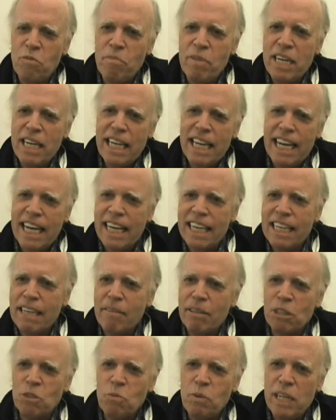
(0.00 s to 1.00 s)
of many
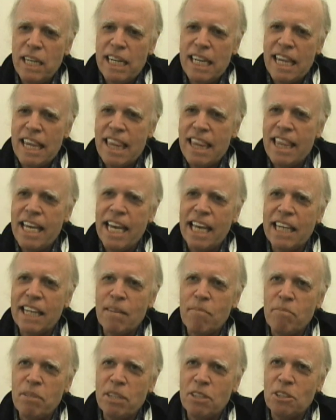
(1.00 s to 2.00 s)
academics, we didn't think
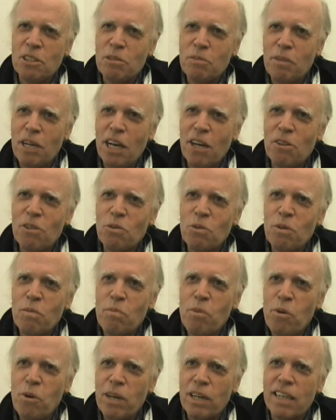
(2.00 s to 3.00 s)
that business models were
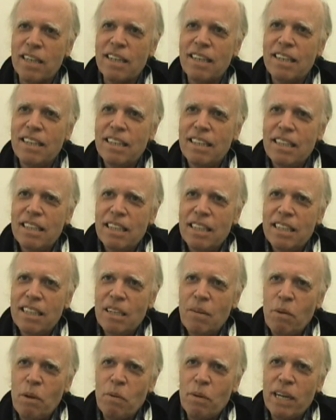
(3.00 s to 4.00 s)
important.
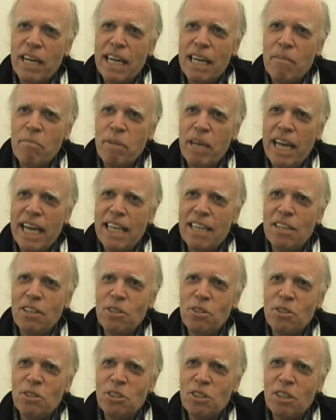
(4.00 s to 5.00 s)
Uh, we were getting paid to
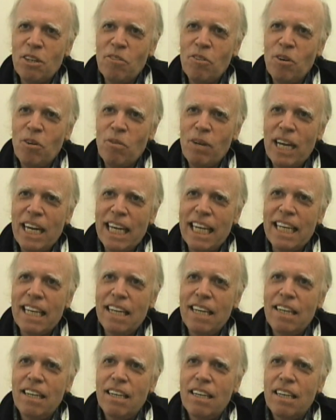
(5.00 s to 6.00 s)
do the stuff already.
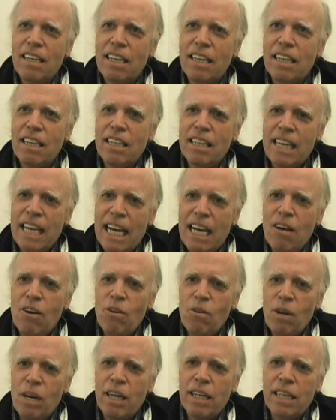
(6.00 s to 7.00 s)
Uh,
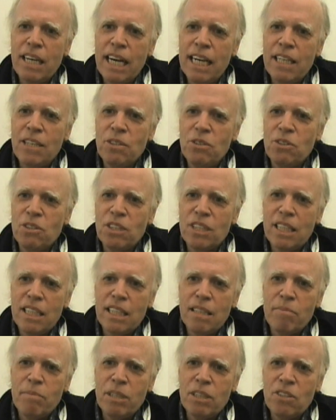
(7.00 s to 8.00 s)
now uh, I do see
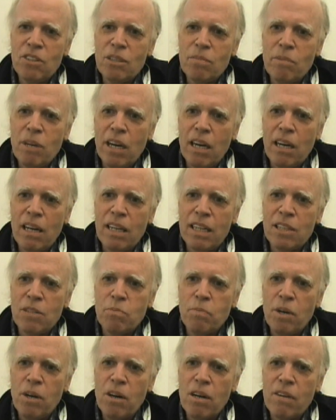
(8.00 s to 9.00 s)
the business model
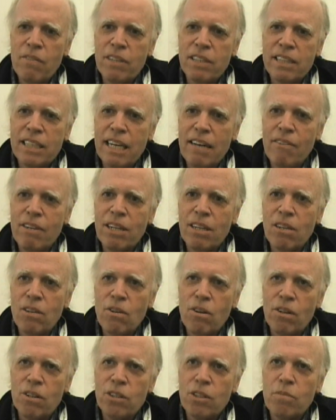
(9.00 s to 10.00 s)
as part of us having a
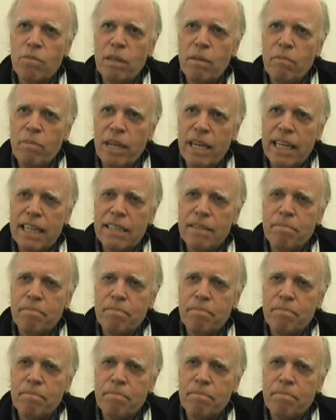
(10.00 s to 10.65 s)
long-term impact.